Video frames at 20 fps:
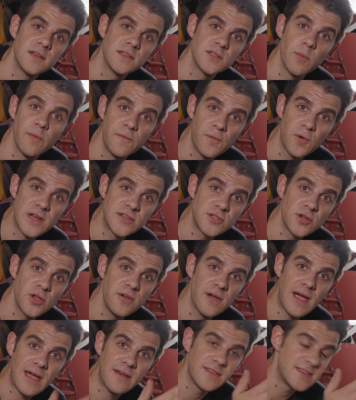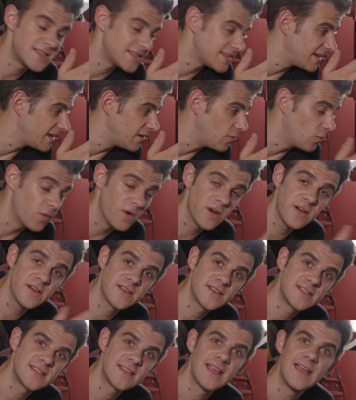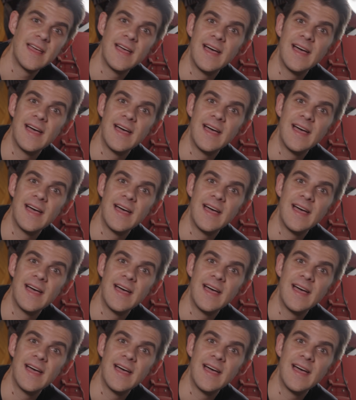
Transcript: So before I show you how this thing works,